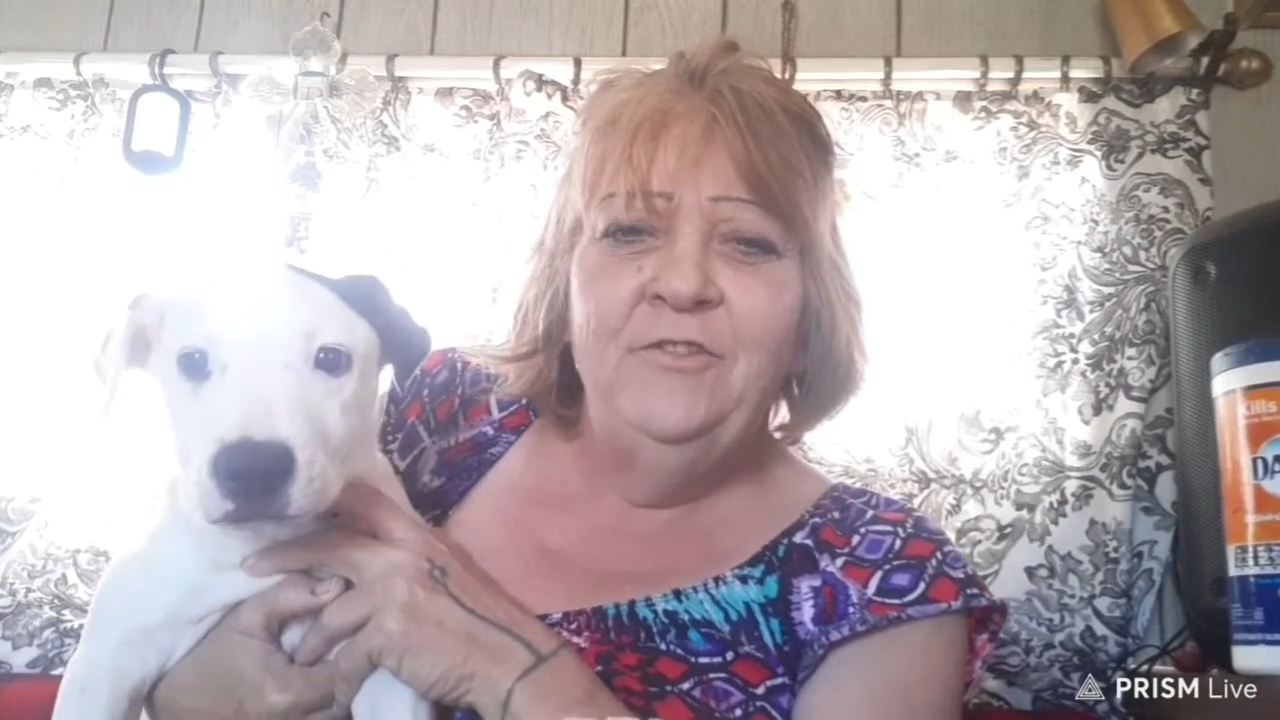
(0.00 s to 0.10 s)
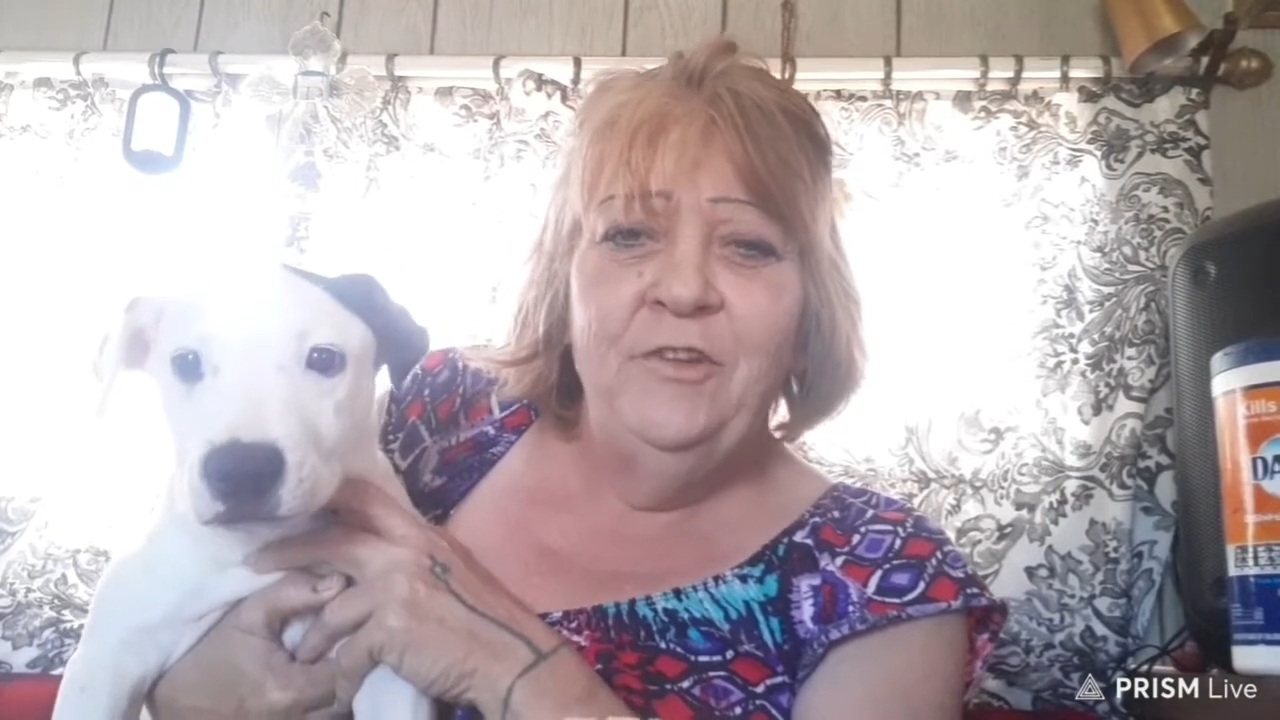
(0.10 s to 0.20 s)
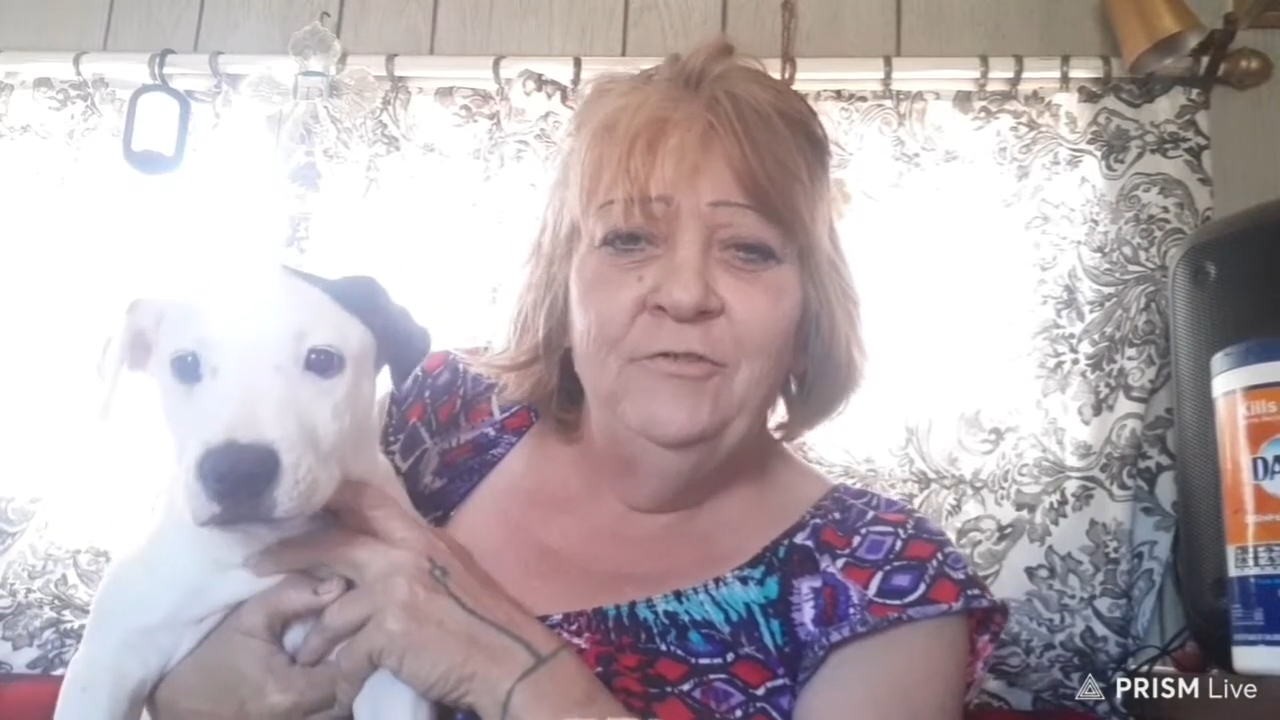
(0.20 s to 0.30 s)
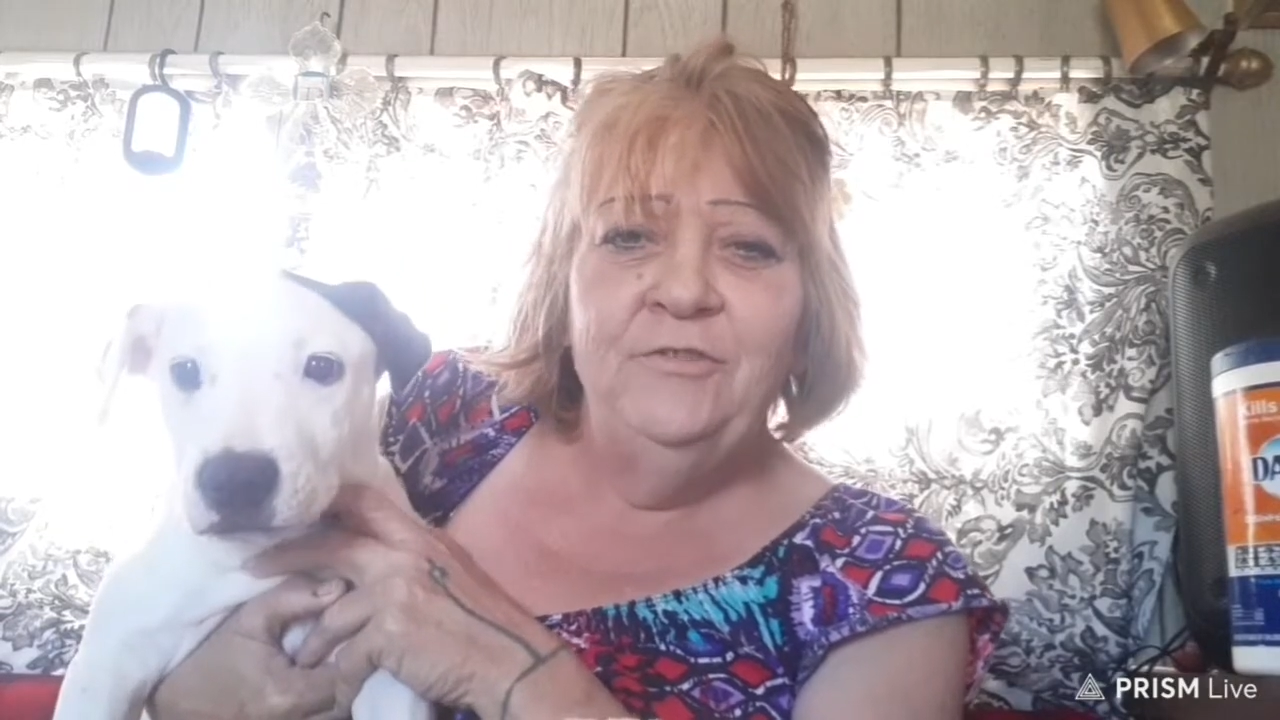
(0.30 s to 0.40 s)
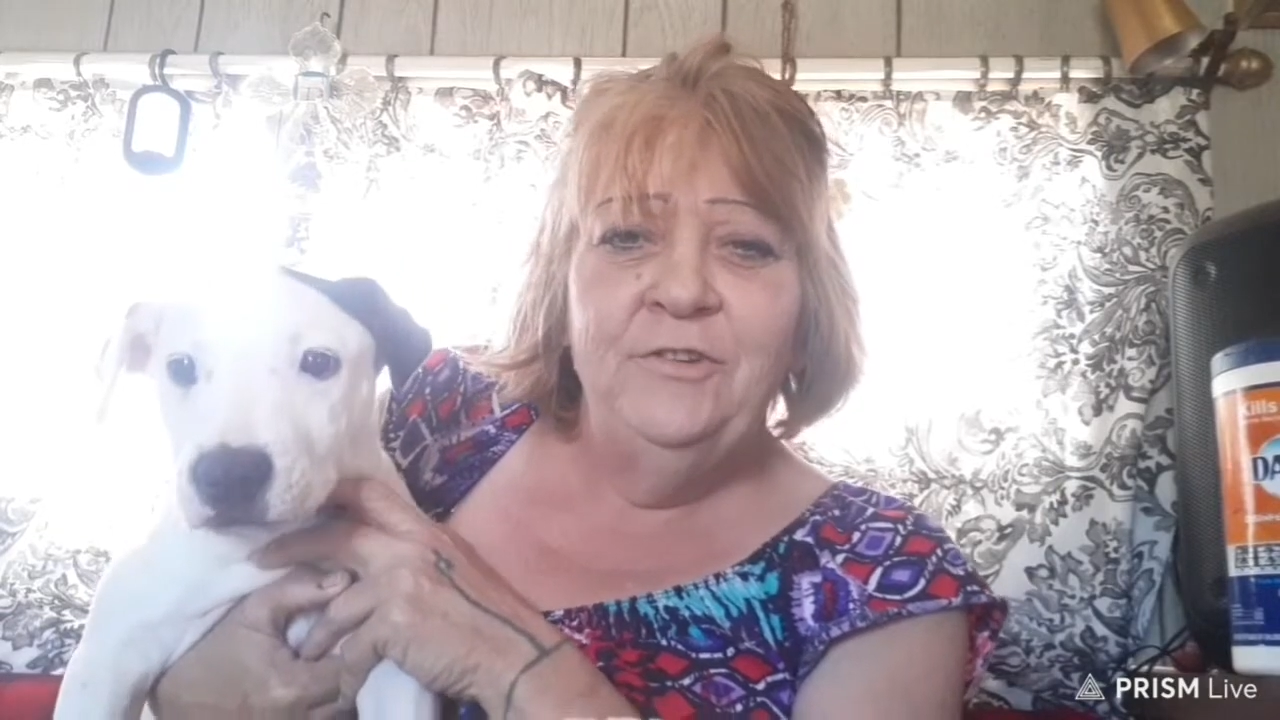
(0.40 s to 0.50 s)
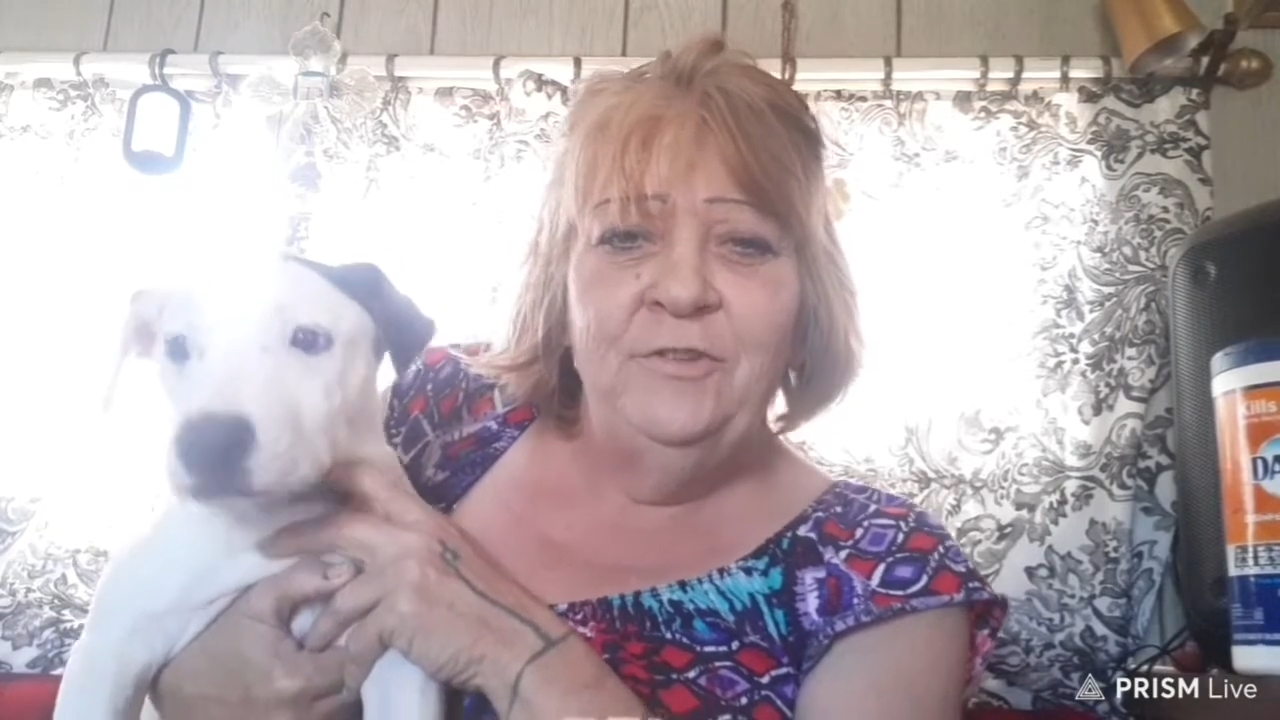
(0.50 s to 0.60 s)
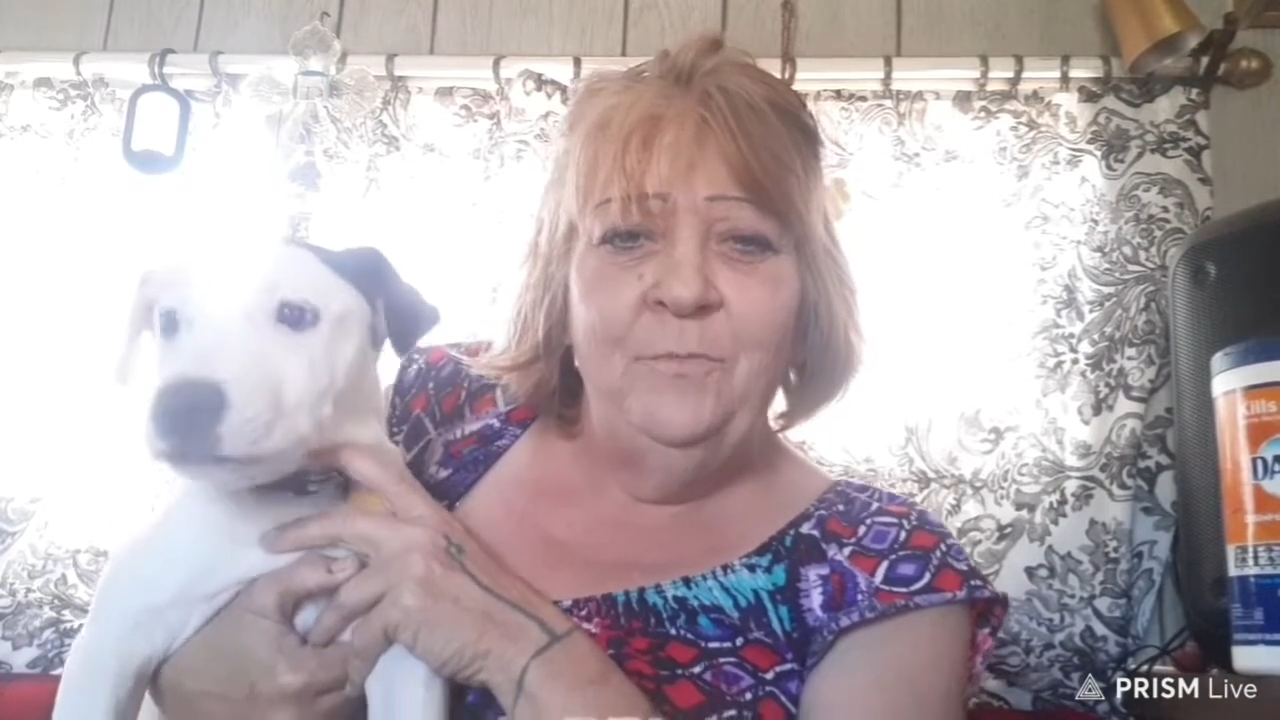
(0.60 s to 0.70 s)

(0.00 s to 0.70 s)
still just a